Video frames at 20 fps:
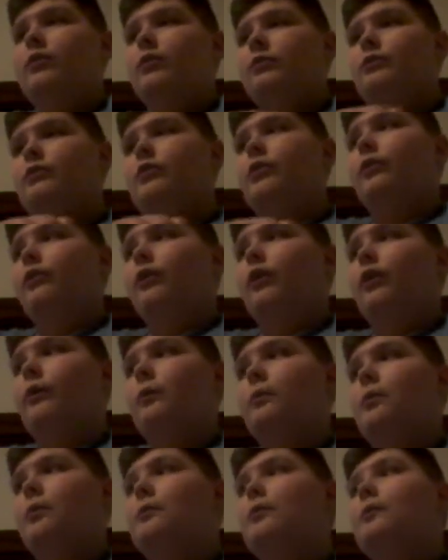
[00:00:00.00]
until all
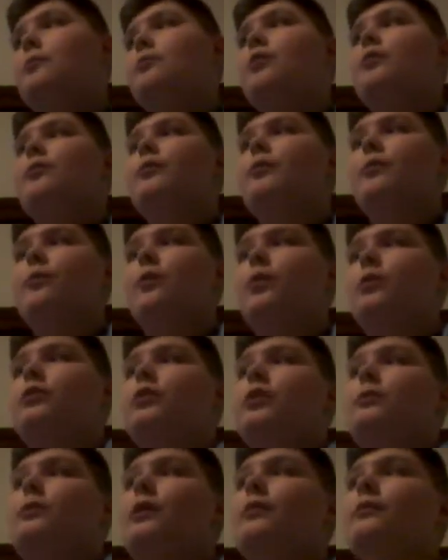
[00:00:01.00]
the poop comes off. If it won't
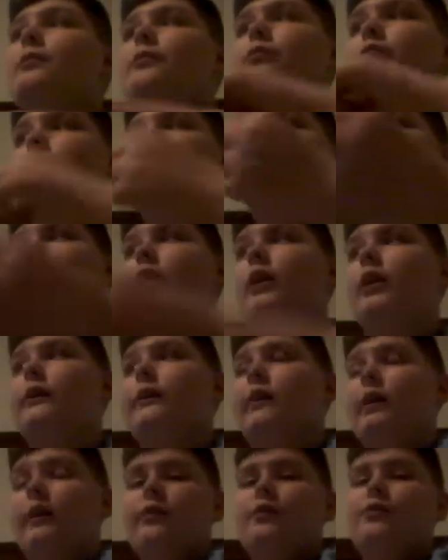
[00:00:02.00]
come off, turn it on
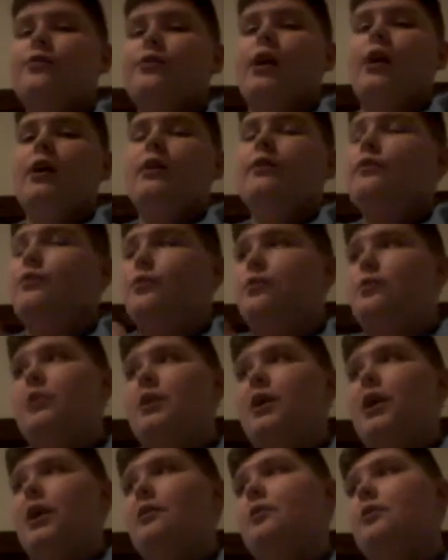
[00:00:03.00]
the other side and do it
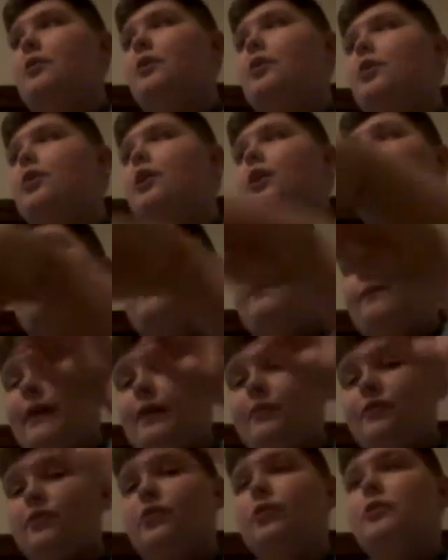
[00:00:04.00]
again. If
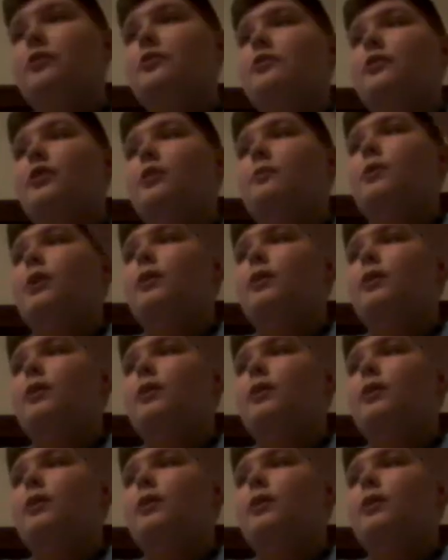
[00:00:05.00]
that still doesn't come